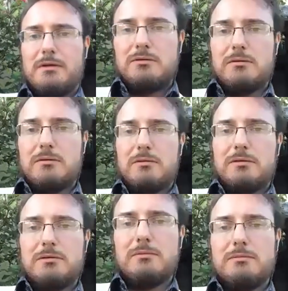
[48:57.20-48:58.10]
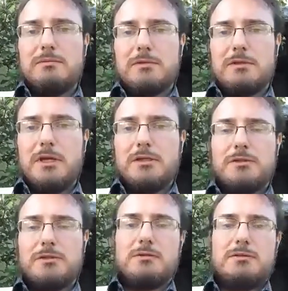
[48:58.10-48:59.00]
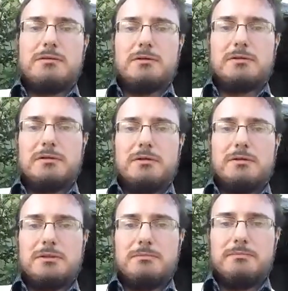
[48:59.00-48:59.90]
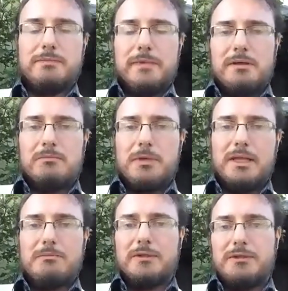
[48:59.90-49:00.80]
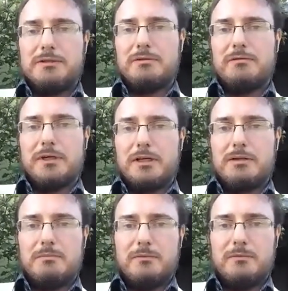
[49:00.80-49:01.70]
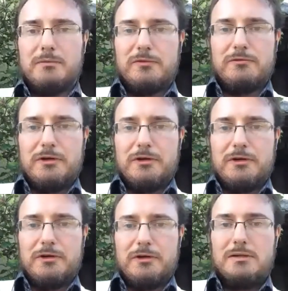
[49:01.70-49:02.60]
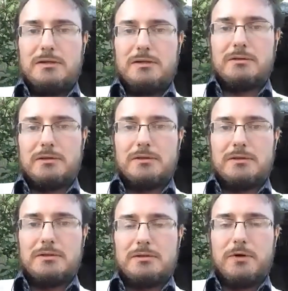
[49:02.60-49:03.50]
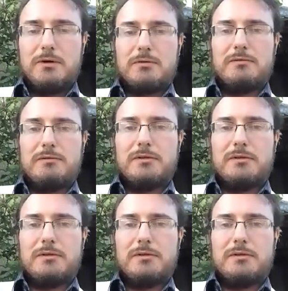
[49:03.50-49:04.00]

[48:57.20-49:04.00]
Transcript: So the, the nation's not uh, some blameless victim fighting evil, it's, it's part of